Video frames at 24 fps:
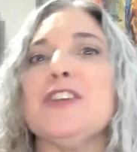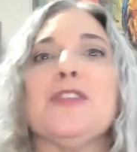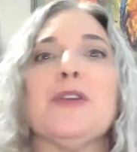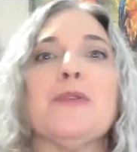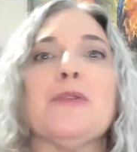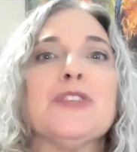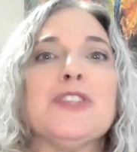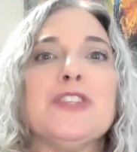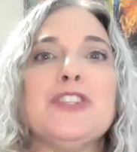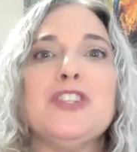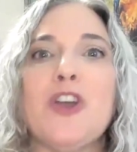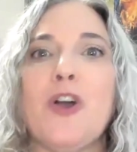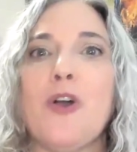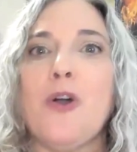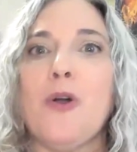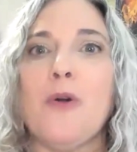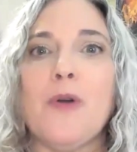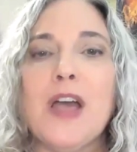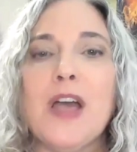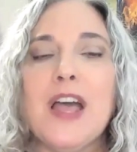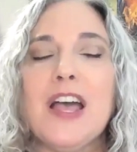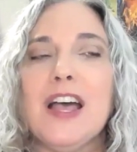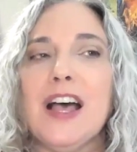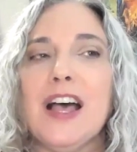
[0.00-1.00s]
There was no
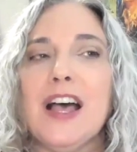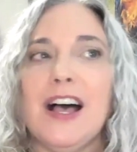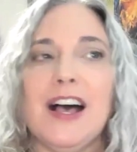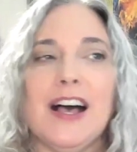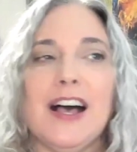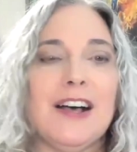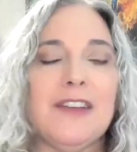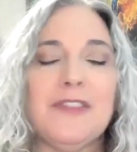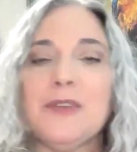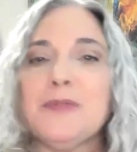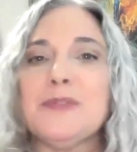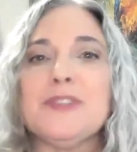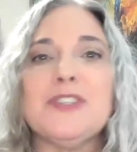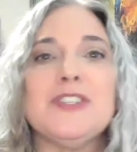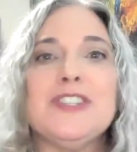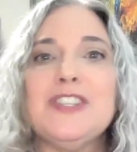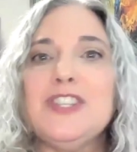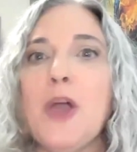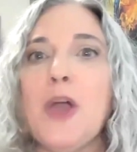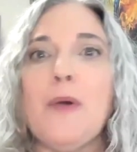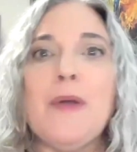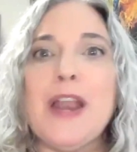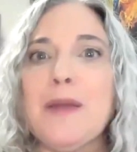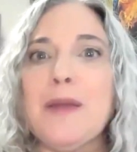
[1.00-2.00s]

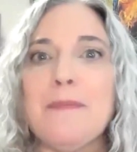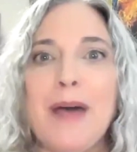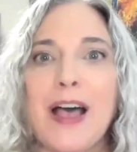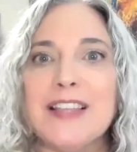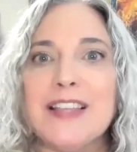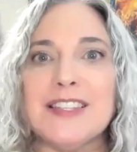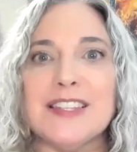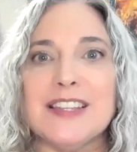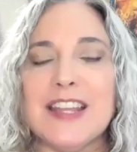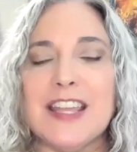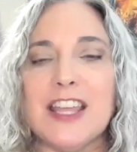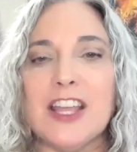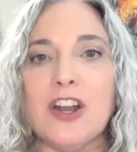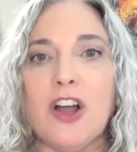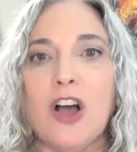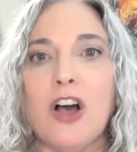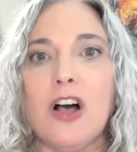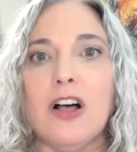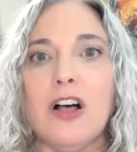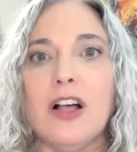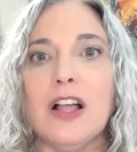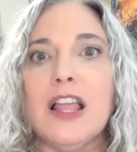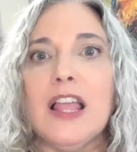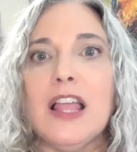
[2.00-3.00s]
animosity at
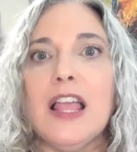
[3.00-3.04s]
all.